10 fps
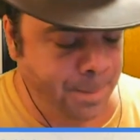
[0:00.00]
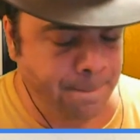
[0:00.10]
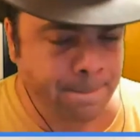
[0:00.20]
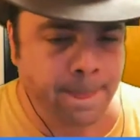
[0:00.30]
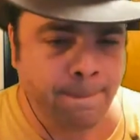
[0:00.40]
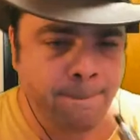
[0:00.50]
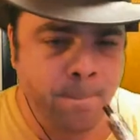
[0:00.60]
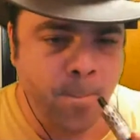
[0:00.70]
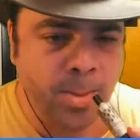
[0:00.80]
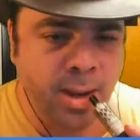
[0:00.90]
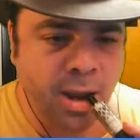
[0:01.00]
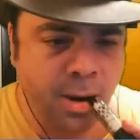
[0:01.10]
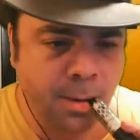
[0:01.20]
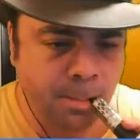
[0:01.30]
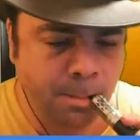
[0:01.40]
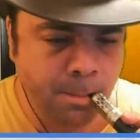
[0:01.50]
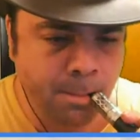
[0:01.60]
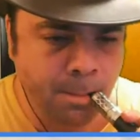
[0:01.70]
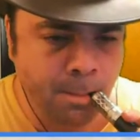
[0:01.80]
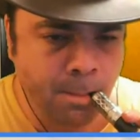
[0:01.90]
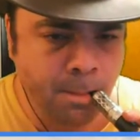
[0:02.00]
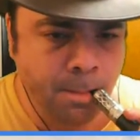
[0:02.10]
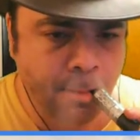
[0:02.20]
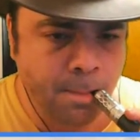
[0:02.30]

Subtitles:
When the more hands that are involved in the